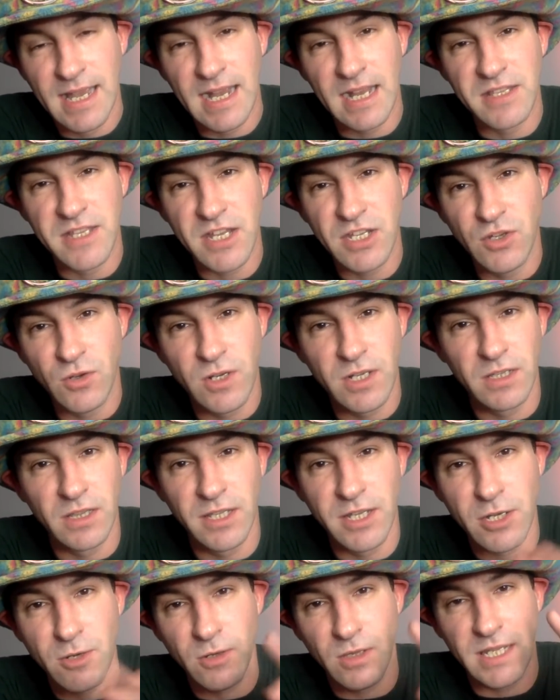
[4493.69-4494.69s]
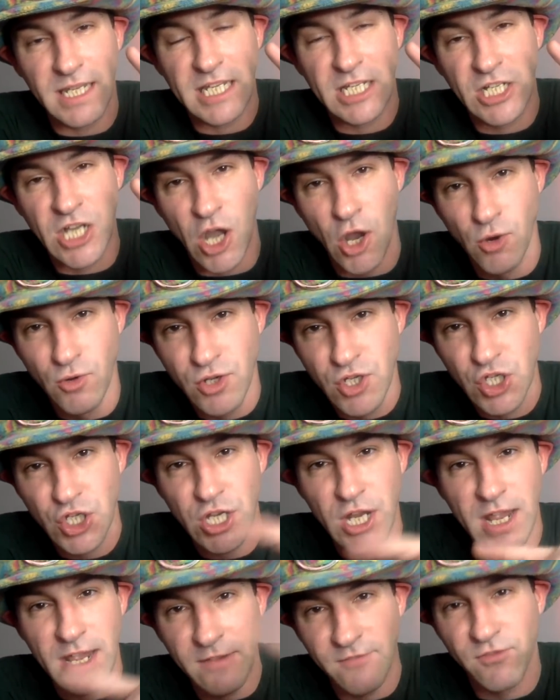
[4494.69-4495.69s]
and then you can literally
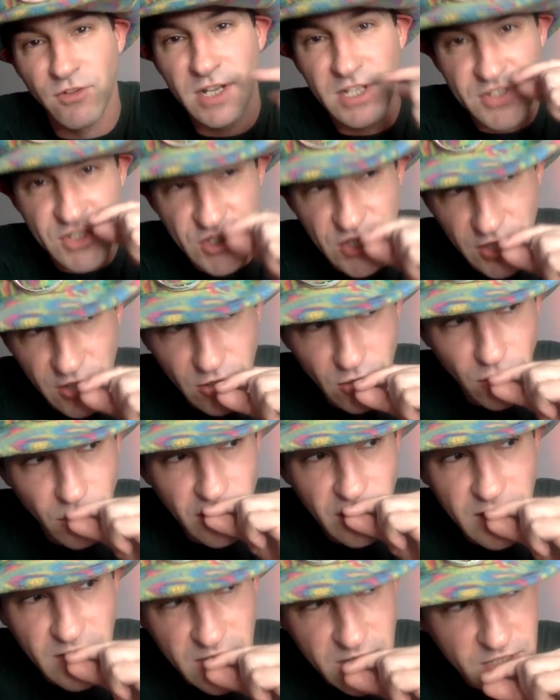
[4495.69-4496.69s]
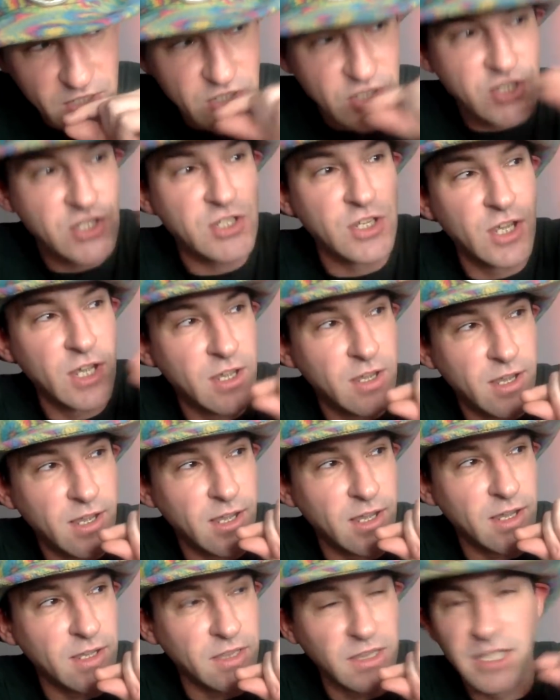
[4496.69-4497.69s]
coach every single
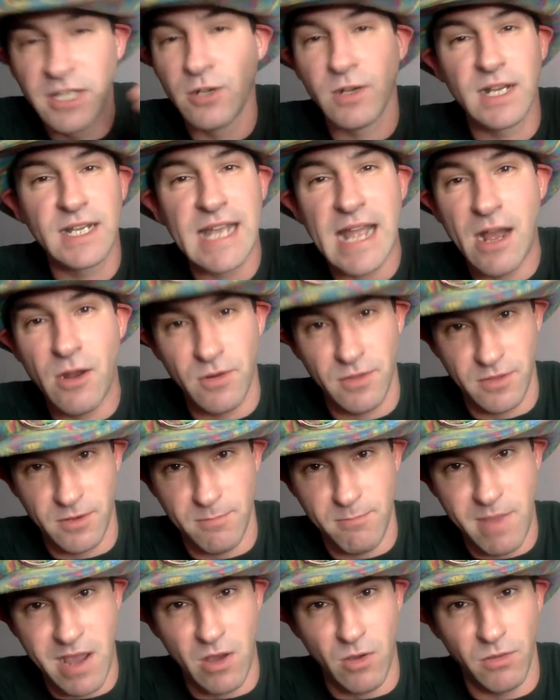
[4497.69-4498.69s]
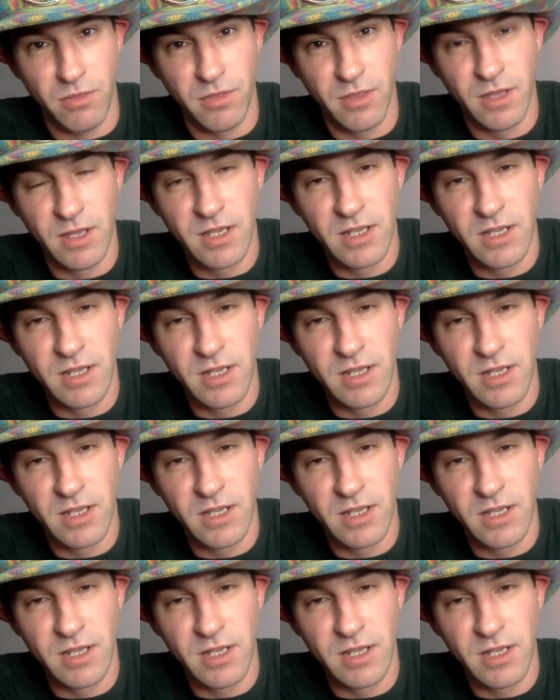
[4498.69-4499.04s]
lyric out of their mouth.